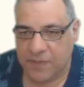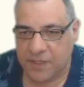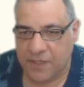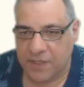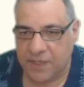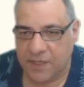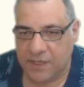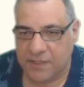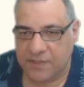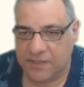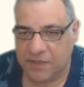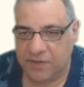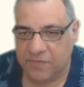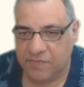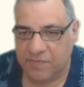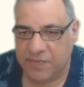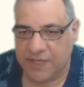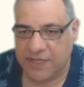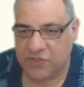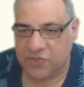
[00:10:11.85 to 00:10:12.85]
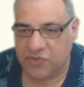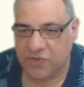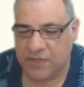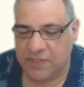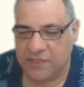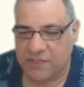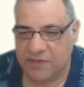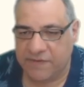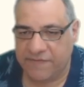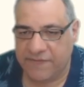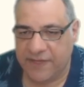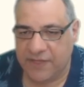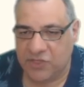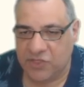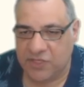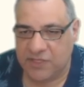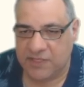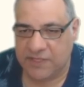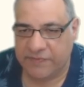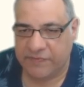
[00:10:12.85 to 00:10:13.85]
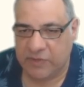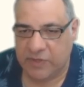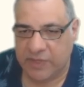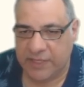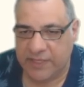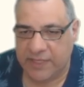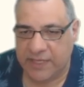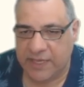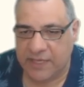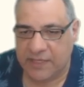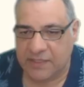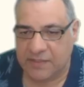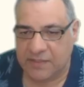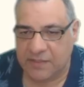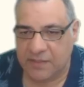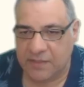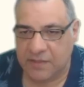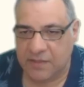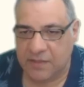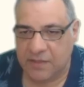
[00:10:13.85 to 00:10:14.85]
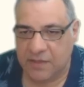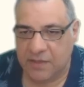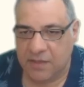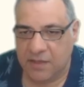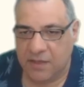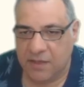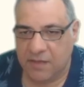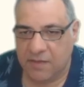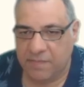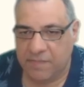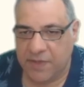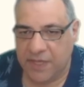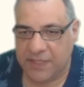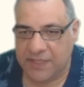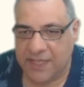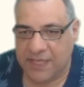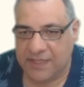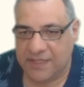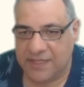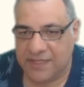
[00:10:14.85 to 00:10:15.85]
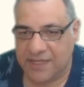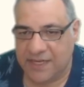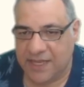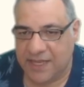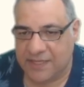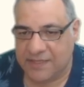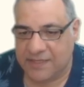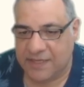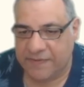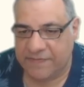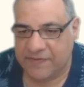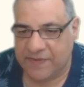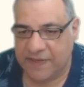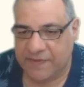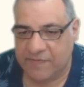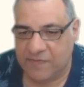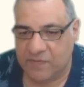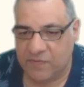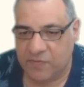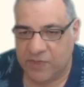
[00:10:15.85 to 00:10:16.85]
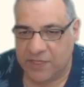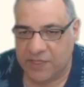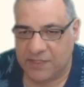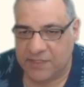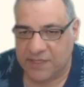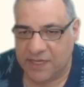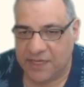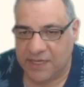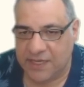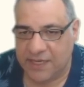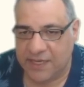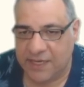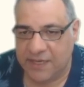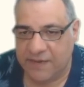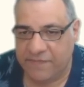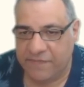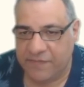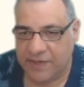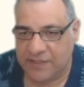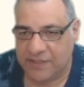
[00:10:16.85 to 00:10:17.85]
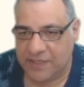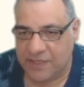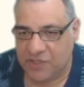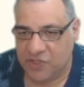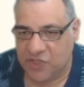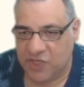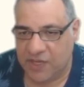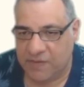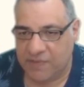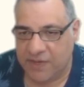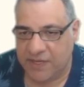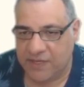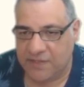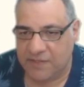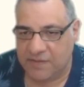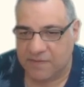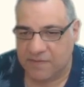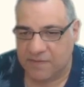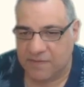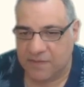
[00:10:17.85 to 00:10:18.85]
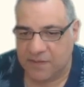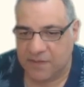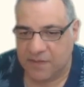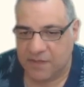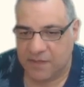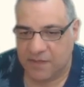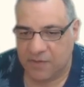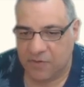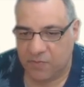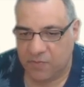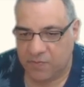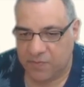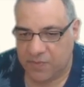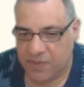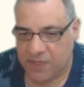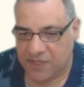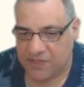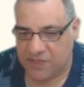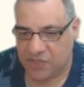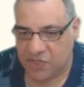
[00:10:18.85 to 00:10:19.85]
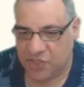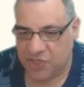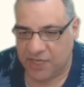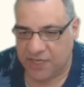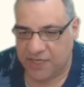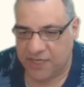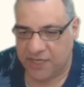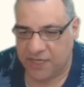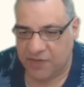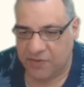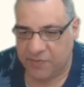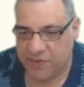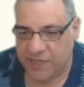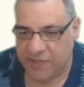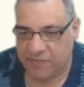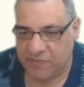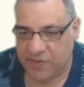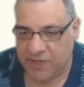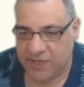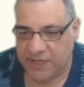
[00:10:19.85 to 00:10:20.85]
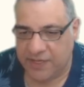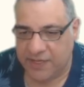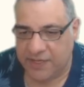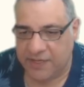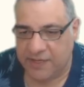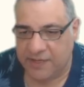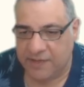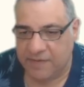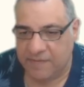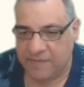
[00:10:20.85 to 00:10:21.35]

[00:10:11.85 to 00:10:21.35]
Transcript: And so black tries to defend g7 like that, but that neglects f7. We can take here, threatening checkmate. There's a check here, we can play here.